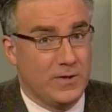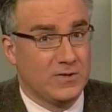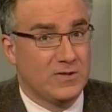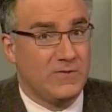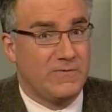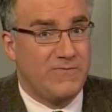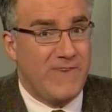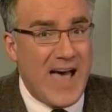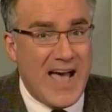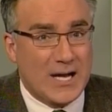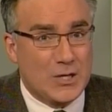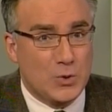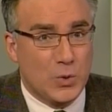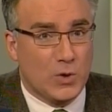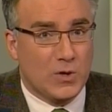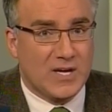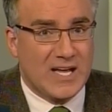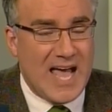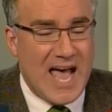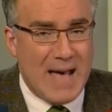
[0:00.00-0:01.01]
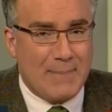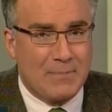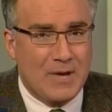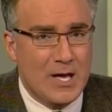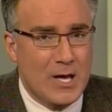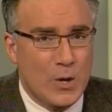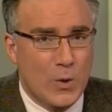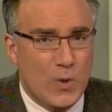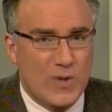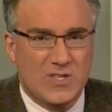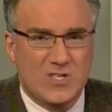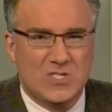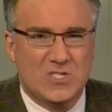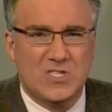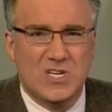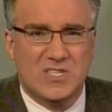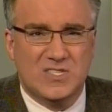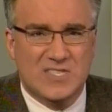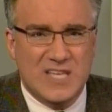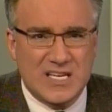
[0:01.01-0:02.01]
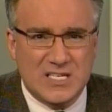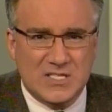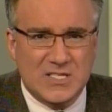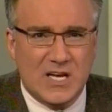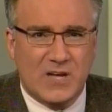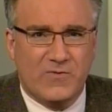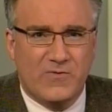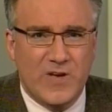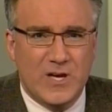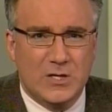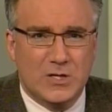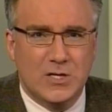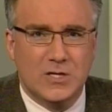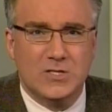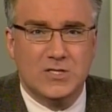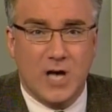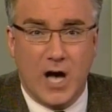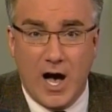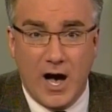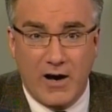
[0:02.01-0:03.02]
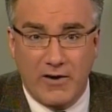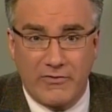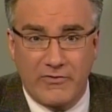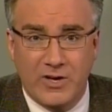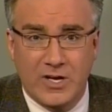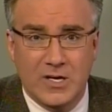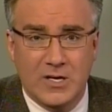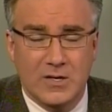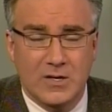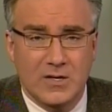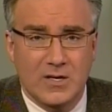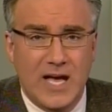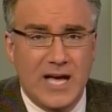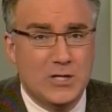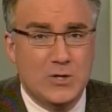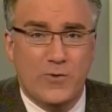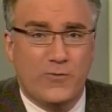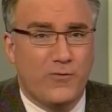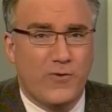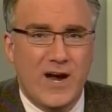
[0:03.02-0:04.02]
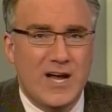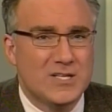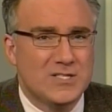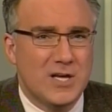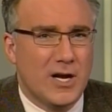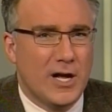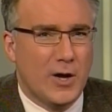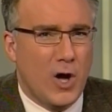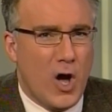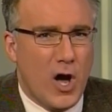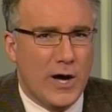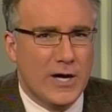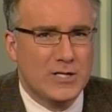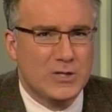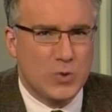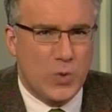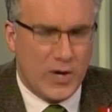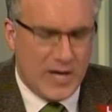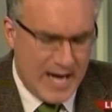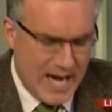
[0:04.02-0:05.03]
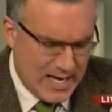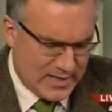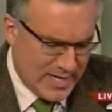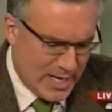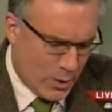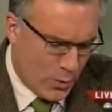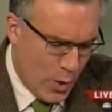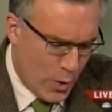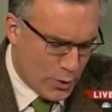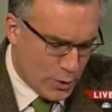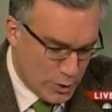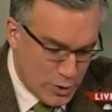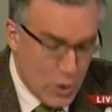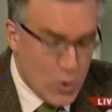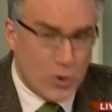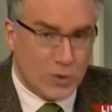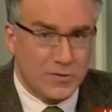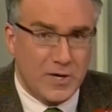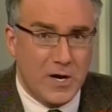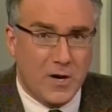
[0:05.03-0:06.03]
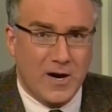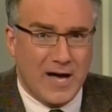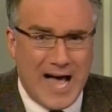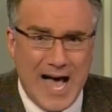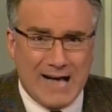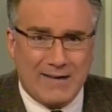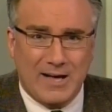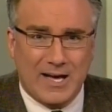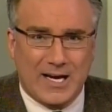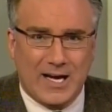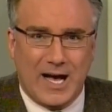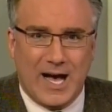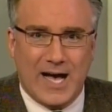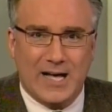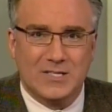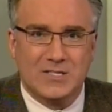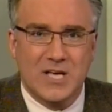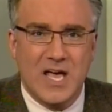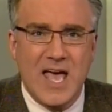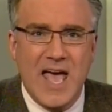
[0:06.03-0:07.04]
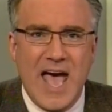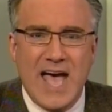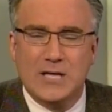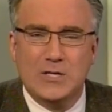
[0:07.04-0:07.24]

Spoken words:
filled the factual gap with sadistic visions of, as you phrased it on August 28th, a, quote, nuclear holocaust.